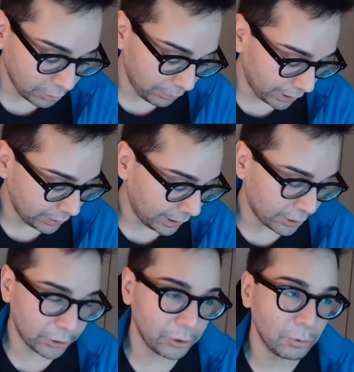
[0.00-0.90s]
you may
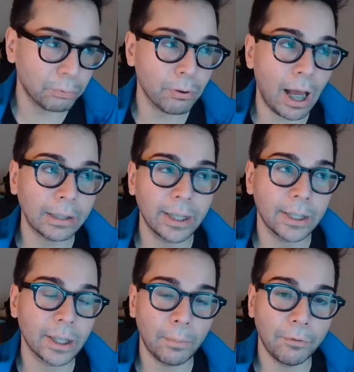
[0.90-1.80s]
need to process
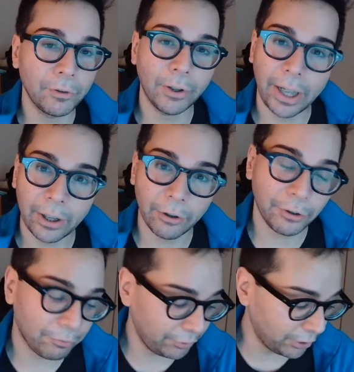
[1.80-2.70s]
some of your anger,
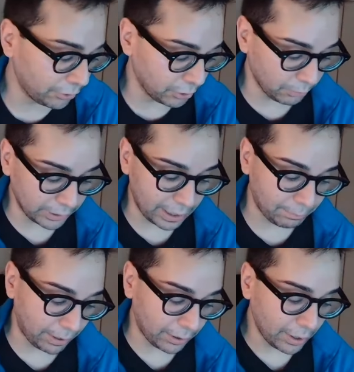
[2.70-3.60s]
your fear, your
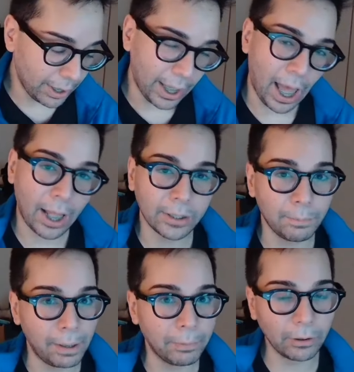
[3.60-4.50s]
resentment onto
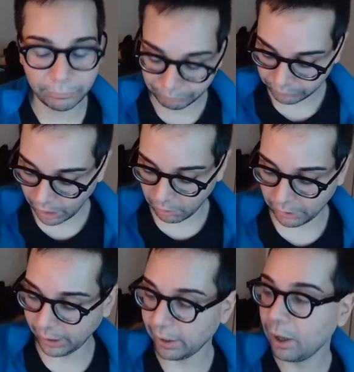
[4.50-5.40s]
paper. All
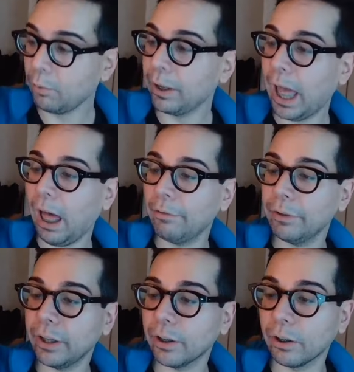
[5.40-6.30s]
right. We have
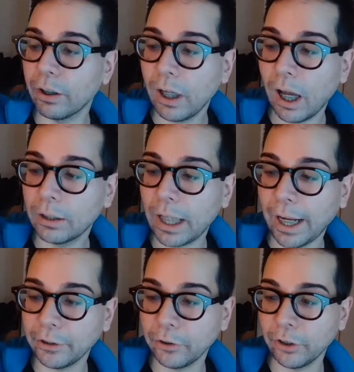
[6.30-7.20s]
here
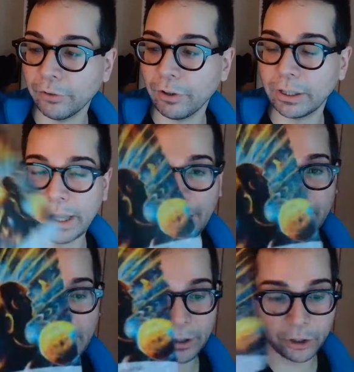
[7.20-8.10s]
align your universe, navigate